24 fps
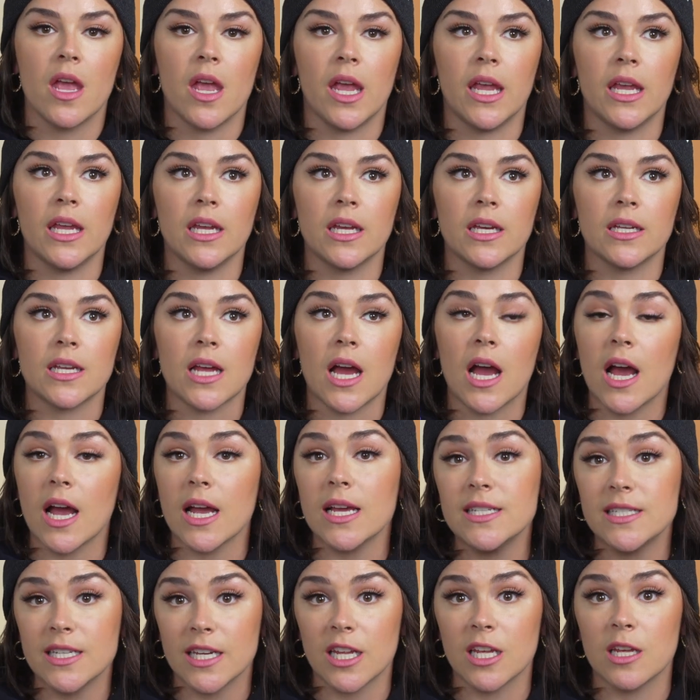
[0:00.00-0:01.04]
And I
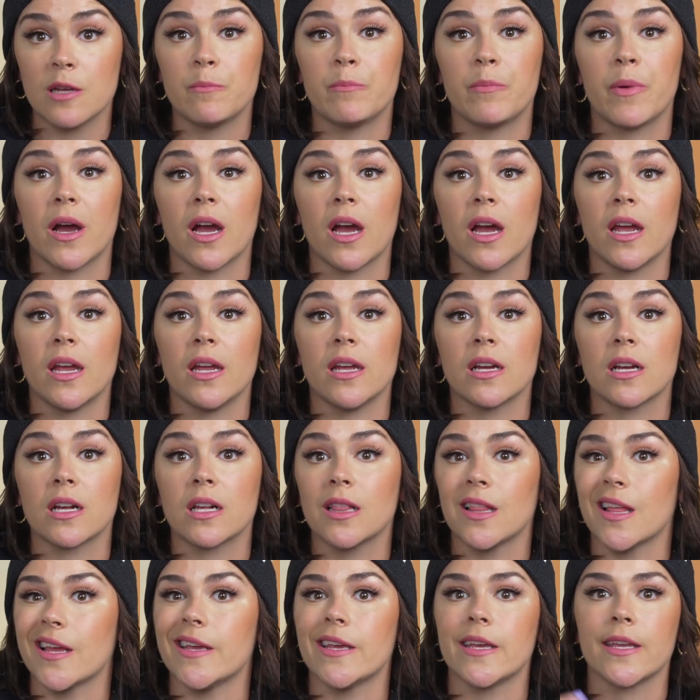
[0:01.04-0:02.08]
did it by
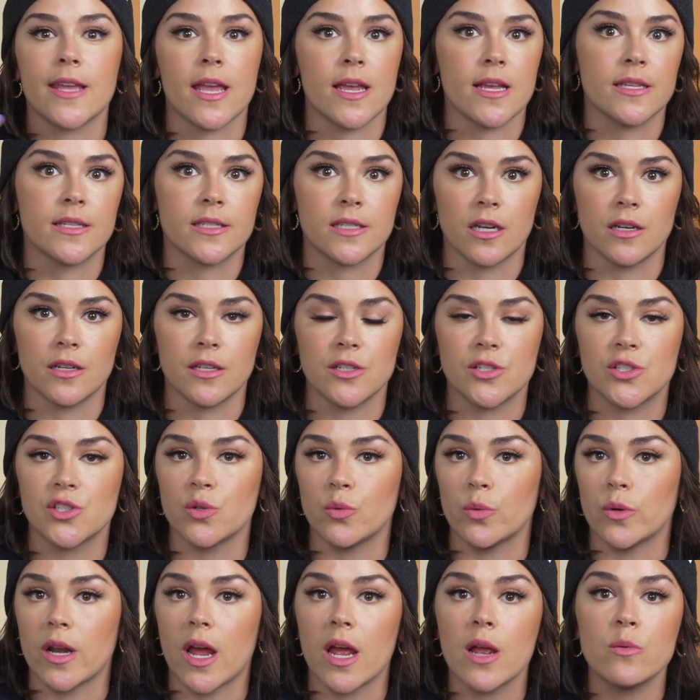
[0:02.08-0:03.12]
client case studies. So
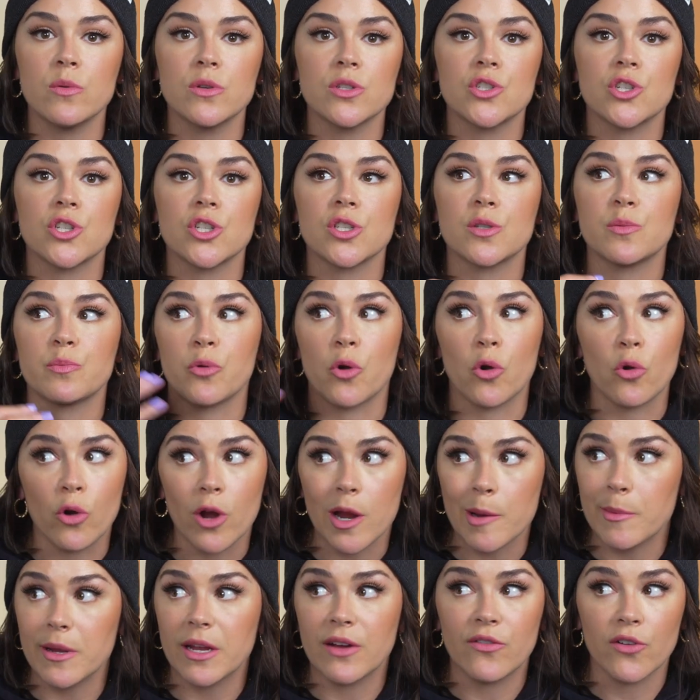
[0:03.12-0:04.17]
when I was just
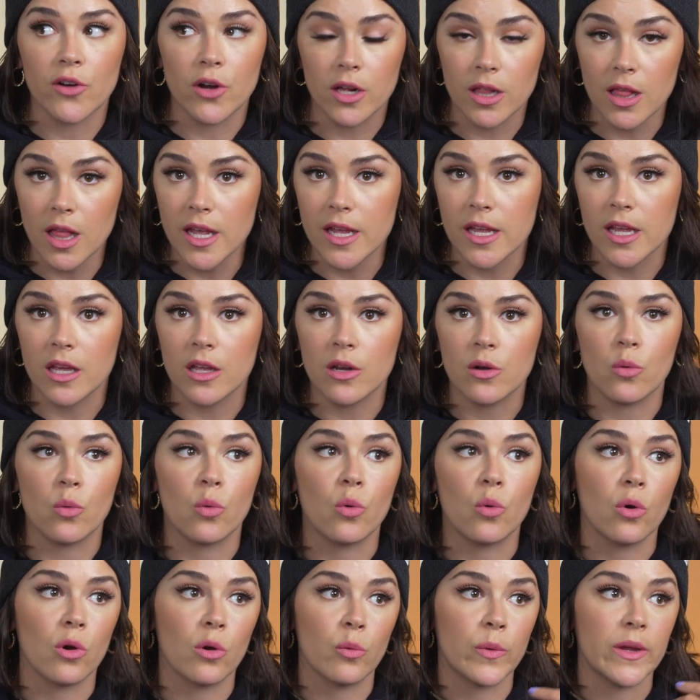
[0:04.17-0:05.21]
programming for a client,
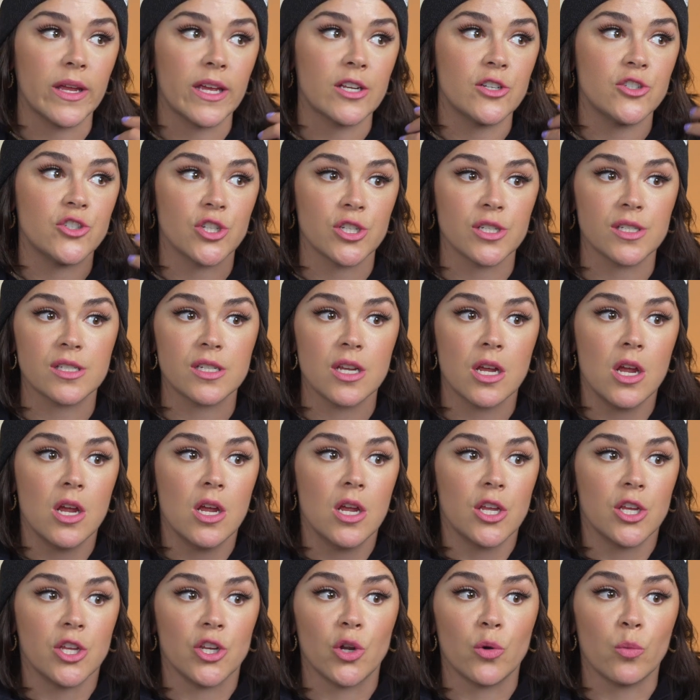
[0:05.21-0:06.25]
or we had just,
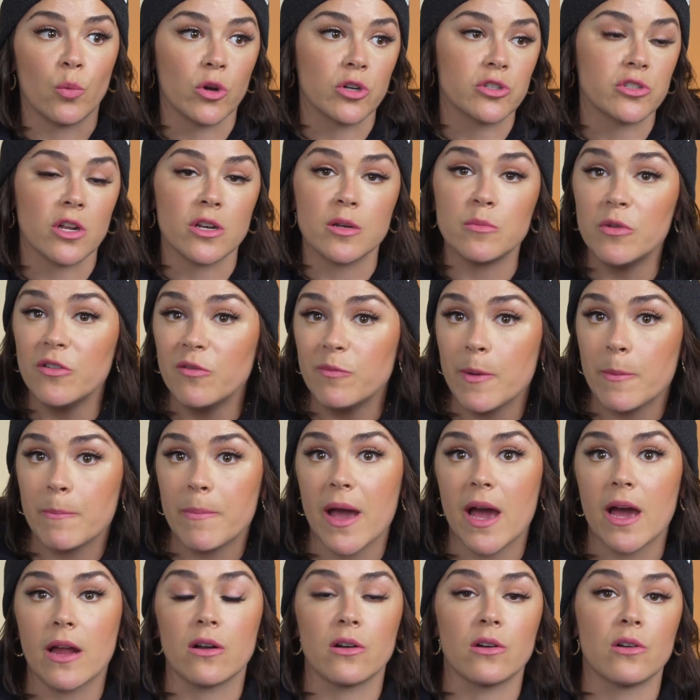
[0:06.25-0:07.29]
worked on a movement
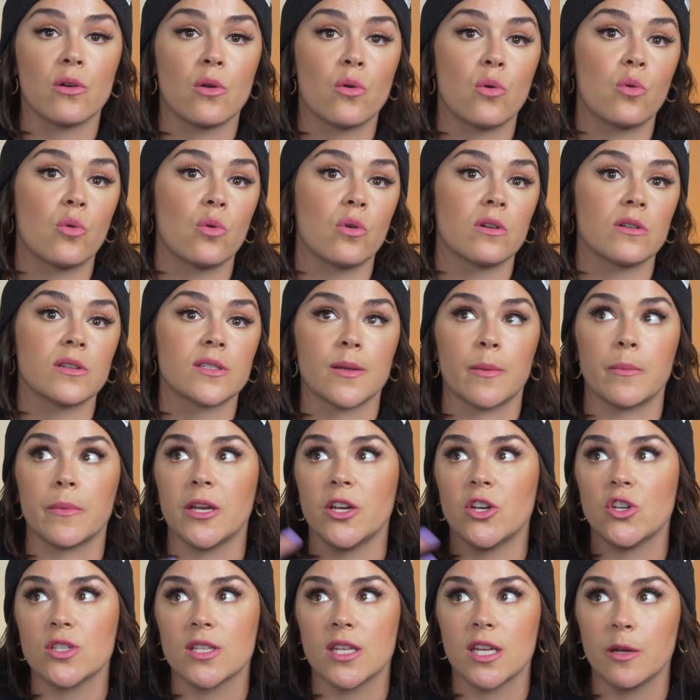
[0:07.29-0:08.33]
pattern, or somebody
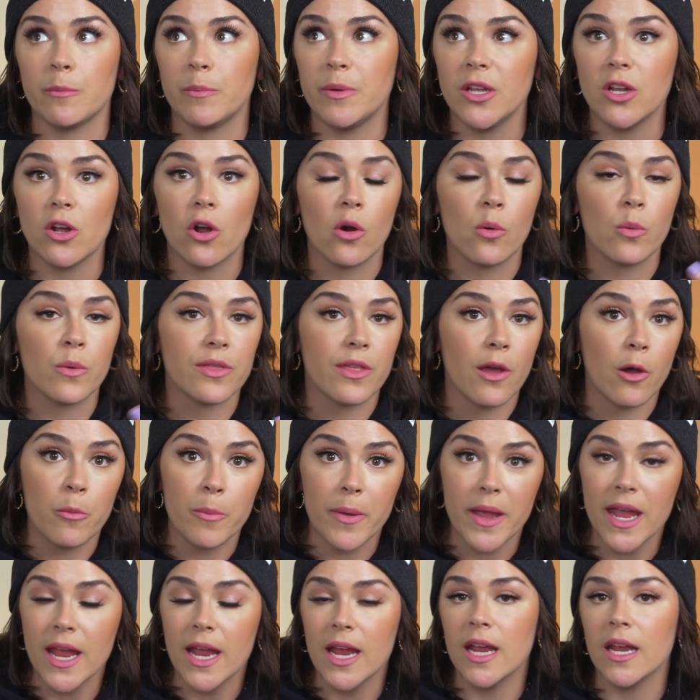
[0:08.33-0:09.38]
just hit a PR without
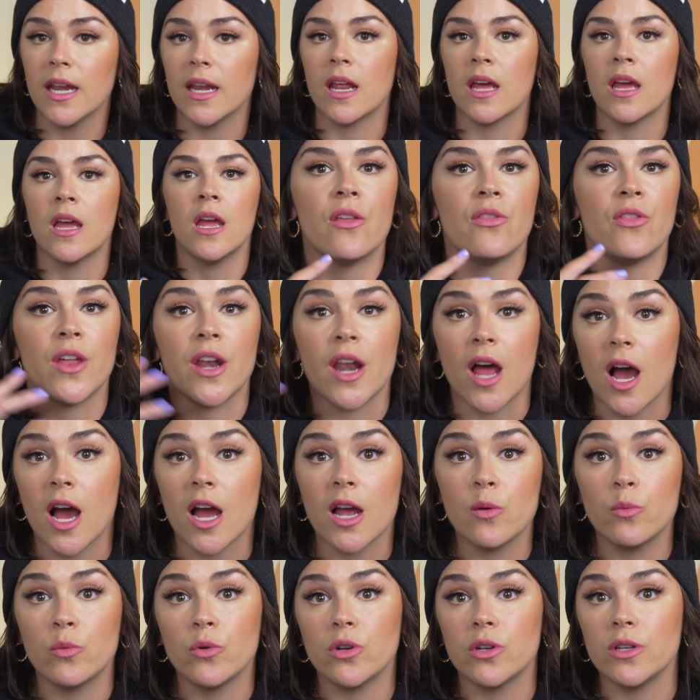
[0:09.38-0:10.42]
pain, then I
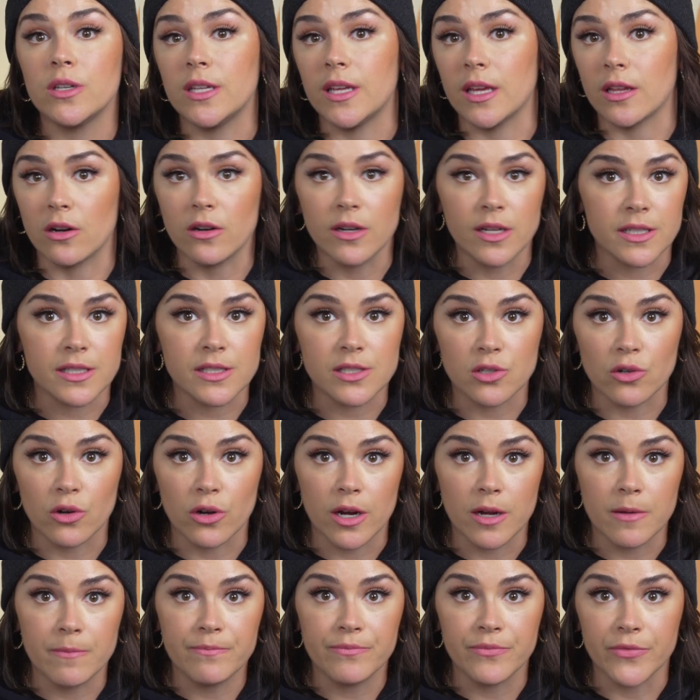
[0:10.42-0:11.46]
would get on
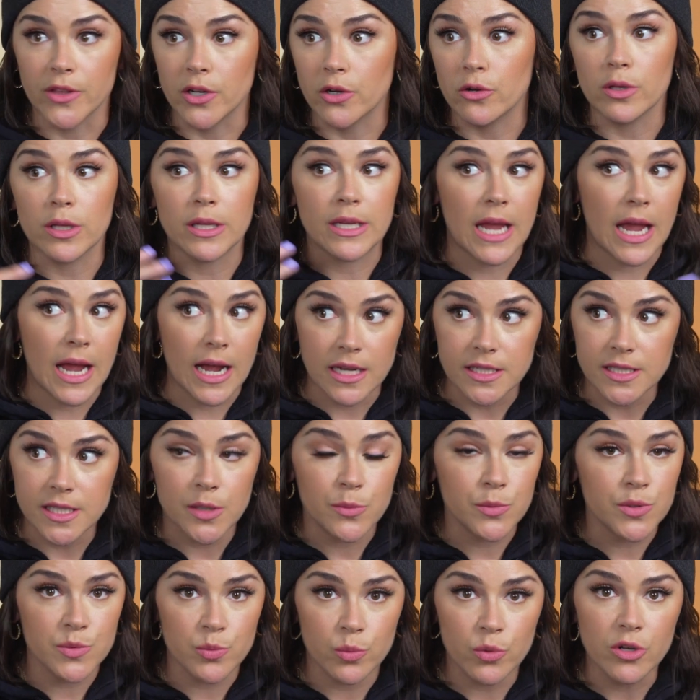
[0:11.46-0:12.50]
Instagram literally as I
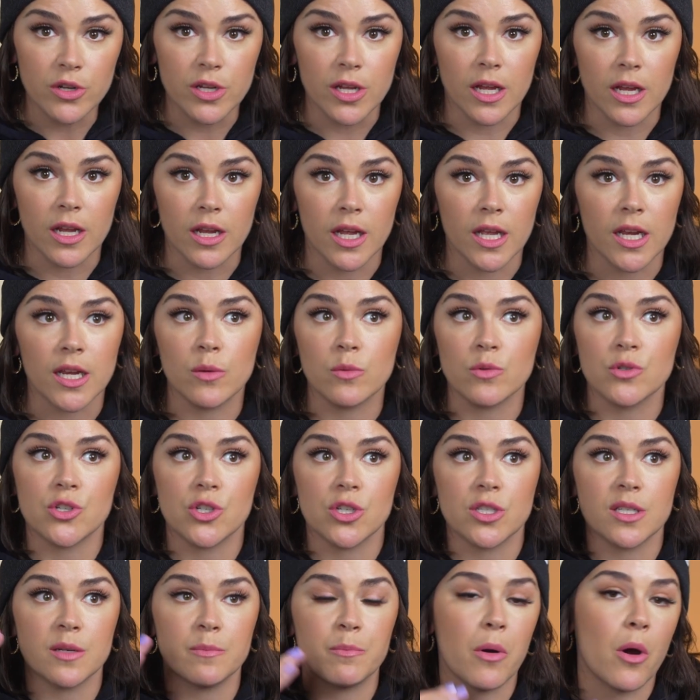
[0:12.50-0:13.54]
was working, and it was
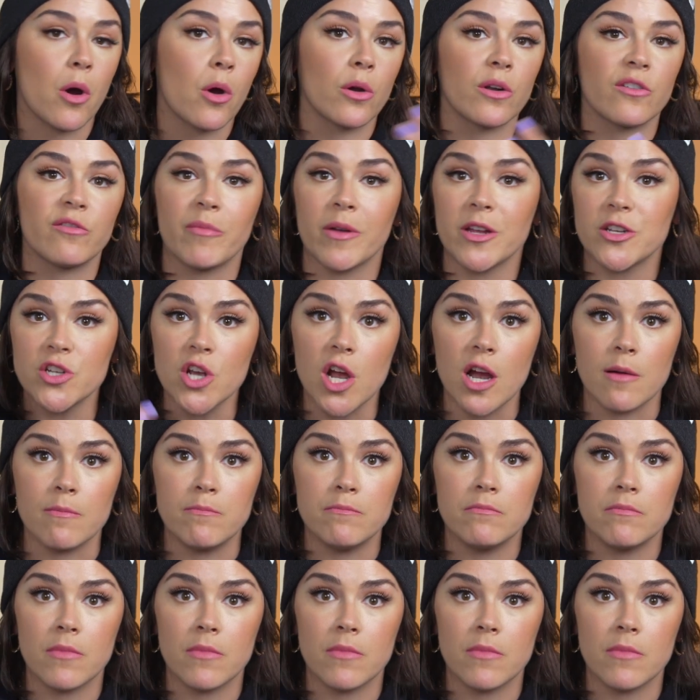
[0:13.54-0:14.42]
just a part of my job.